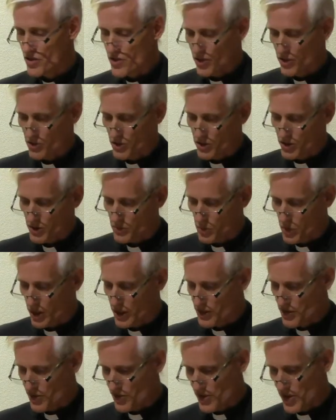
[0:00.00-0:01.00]
that God
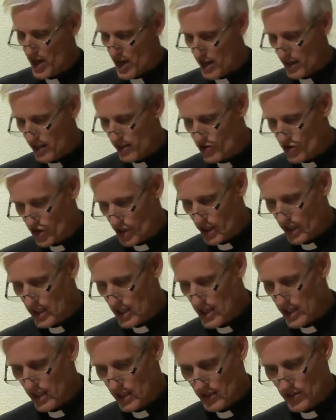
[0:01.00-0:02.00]
wants and she
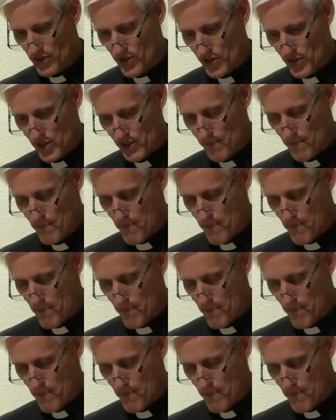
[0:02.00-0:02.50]
needs.